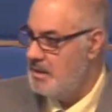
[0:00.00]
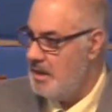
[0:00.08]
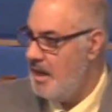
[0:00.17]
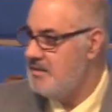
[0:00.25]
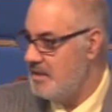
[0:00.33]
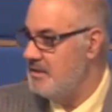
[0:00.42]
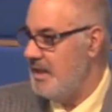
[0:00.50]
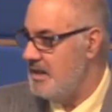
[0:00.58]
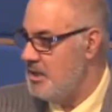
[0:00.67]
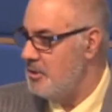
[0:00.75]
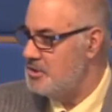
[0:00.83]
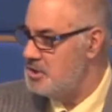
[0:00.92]
I'd done
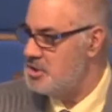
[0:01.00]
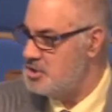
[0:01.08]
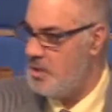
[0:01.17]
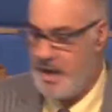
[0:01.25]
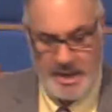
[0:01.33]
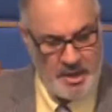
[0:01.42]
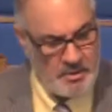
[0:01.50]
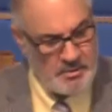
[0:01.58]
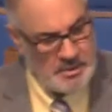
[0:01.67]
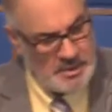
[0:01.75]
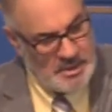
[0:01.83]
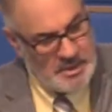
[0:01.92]
that, you know, just to try it out.
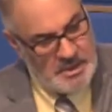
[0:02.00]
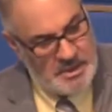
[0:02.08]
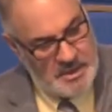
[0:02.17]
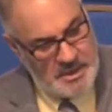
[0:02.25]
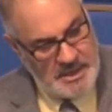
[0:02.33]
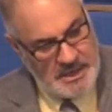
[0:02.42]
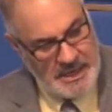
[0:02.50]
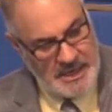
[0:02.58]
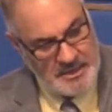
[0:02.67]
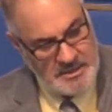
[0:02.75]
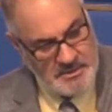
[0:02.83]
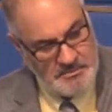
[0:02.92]

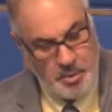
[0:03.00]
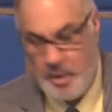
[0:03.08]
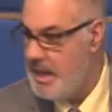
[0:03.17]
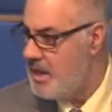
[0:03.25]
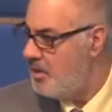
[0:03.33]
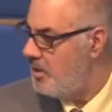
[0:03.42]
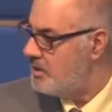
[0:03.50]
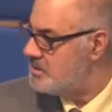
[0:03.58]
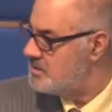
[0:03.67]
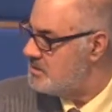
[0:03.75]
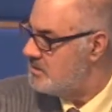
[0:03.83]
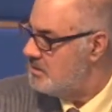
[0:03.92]
And boy, that
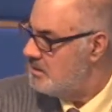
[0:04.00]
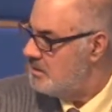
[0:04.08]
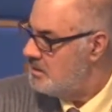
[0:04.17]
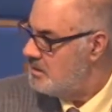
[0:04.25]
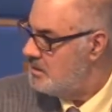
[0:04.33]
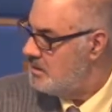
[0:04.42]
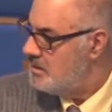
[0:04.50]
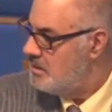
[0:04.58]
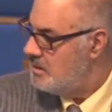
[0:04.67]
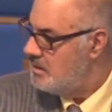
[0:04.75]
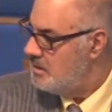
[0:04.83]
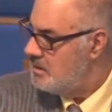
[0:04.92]
hurts.
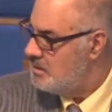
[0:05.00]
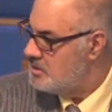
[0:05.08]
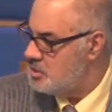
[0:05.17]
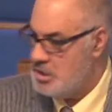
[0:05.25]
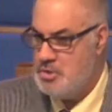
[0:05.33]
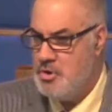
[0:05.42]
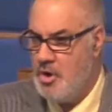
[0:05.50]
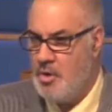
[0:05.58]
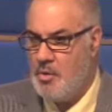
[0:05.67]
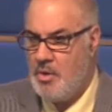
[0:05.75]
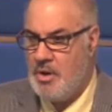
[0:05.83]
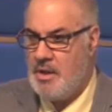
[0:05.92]
So you
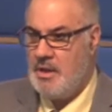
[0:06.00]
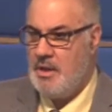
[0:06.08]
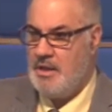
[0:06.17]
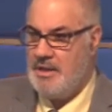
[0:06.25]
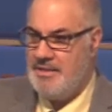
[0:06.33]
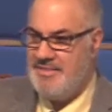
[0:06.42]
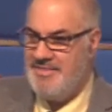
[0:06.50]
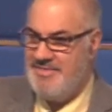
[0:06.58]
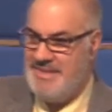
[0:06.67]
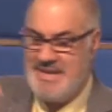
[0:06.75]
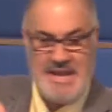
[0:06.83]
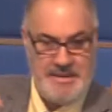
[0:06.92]
know,
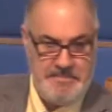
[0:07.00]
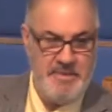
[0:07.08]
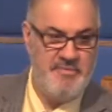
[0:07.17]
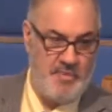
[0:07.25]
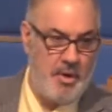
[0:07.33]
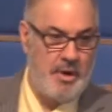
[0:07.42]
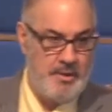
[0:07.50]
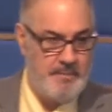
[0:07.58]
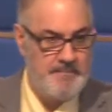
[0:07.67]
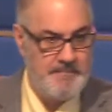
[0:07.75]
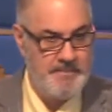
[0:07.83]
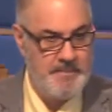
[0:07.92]
the night before,
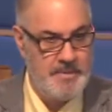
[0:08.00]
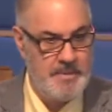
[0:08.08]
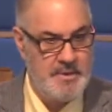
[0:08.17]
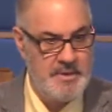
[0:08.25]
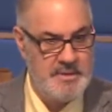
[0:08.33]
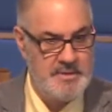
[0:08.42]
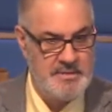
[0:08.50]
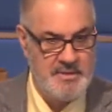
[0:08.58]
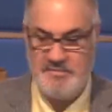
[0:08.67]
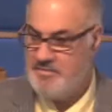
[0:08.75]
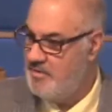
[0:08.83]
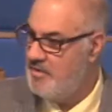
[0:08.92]

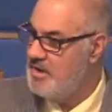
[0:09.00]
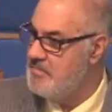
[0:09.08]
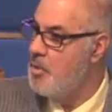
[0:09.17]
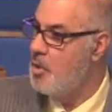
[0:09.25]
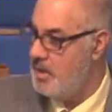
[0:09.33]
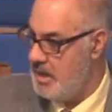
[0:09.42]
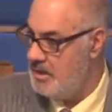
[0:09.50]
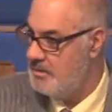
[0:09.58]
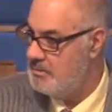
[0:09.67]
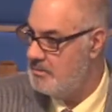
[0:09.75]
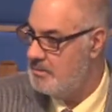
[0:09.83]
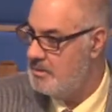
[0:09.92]
the very morning,
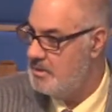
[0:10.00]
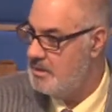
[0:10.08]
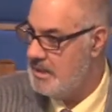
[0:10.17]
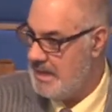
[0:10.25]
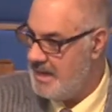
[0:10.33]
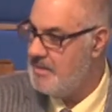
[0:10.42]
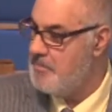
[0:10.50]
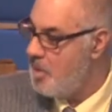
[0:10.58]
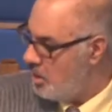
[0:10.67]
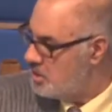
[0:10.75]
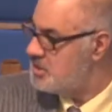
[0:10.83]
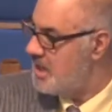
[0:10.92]
he had to
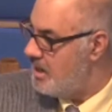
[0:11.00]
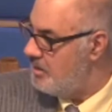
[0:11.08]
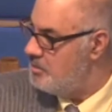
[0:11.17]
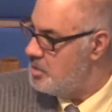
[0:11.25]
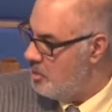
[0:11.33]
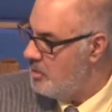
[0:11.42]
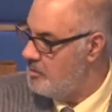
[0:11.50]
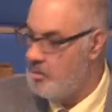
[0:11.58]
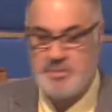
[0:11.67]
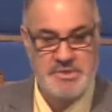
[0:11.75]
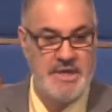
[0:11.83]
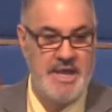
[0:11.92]
march down knowing
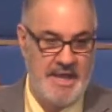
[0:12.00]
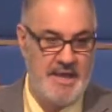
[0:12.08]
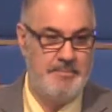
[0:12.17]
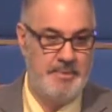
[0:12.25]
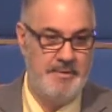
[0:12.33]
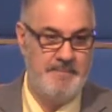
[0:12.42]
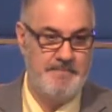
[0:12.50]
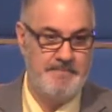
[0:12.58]
what was going to happen.